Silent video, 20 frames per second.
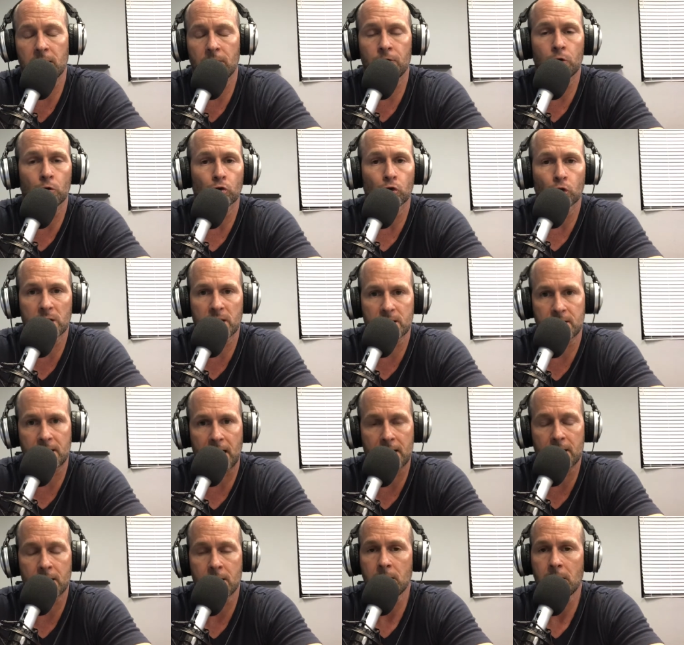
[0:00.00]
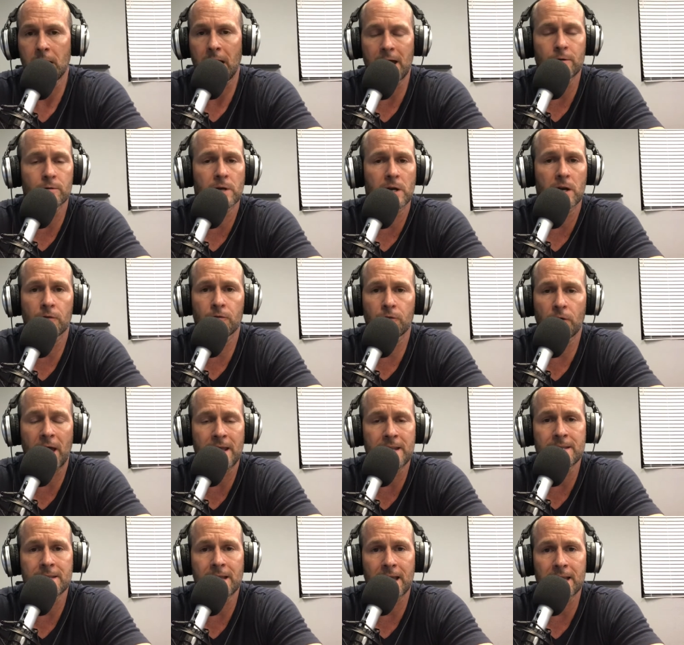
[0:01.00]
If you look at that, I don't care if
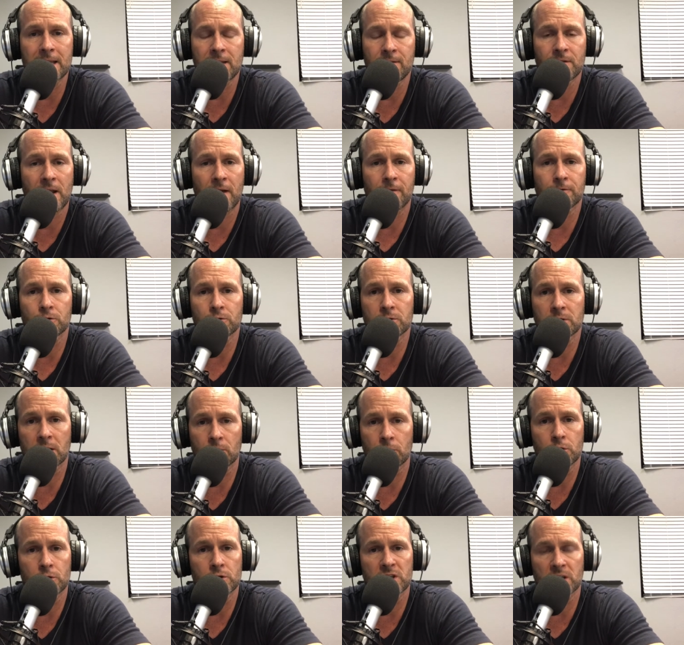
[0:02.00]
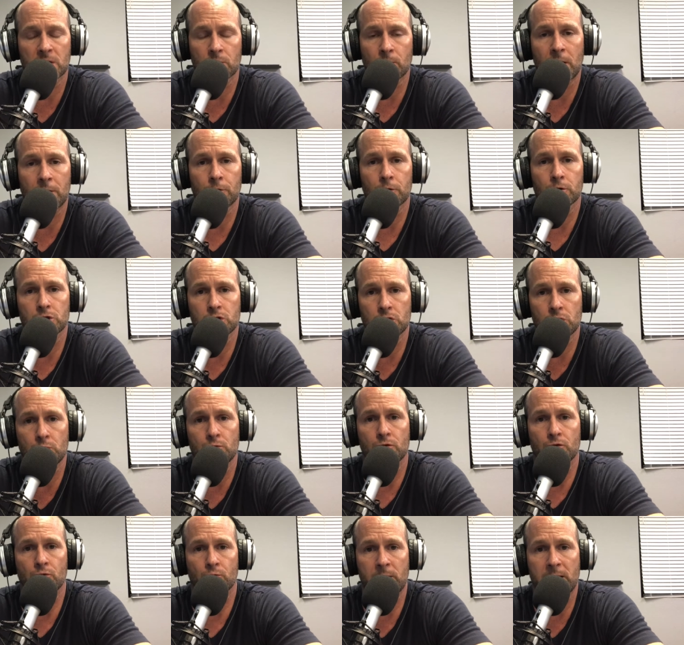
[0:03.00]
at night, even after dinner, you sit around there
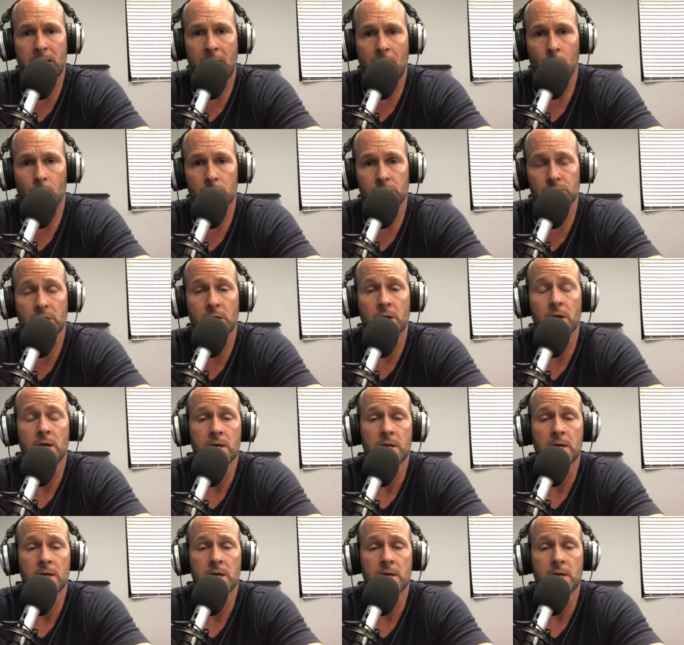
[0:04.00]
2-3 hours,